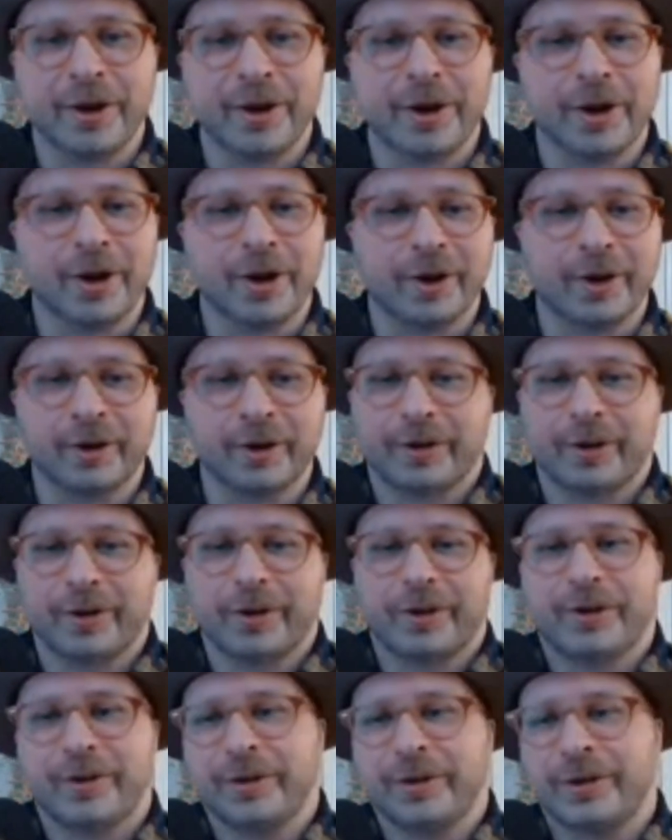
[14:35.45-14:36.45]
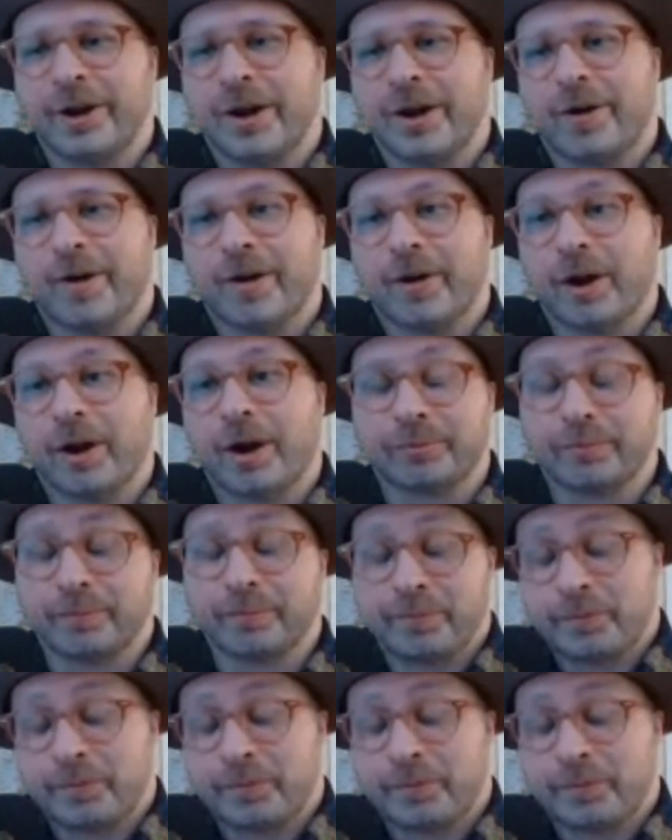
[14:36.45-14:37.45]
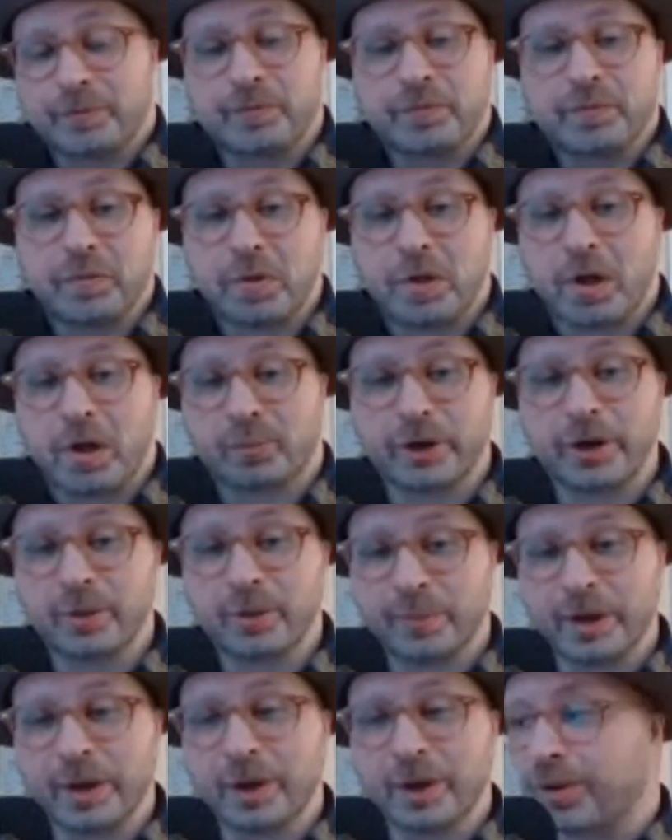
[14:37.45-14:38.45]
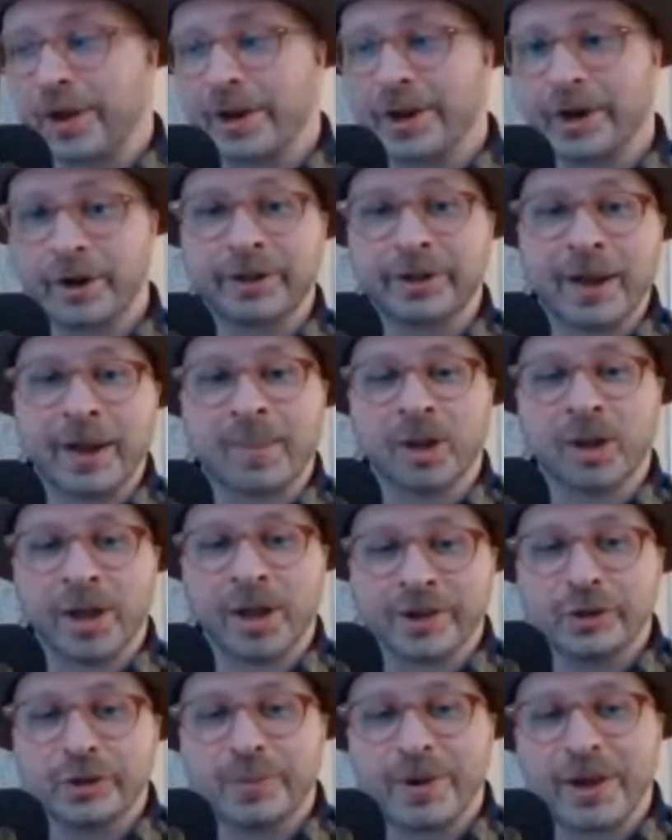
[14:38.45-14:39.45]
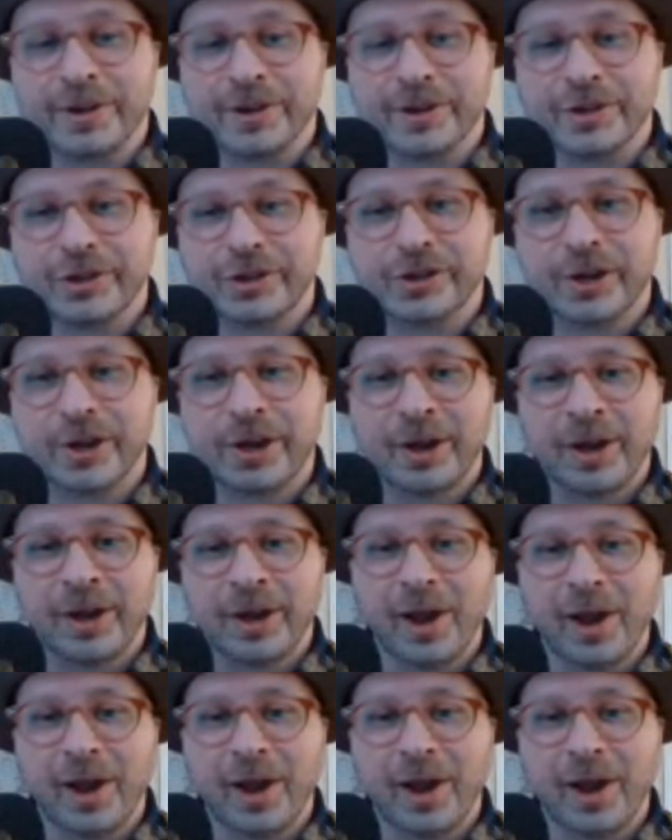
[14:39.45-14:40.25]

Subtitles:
They're, you know, a pretty big player in the MLS space,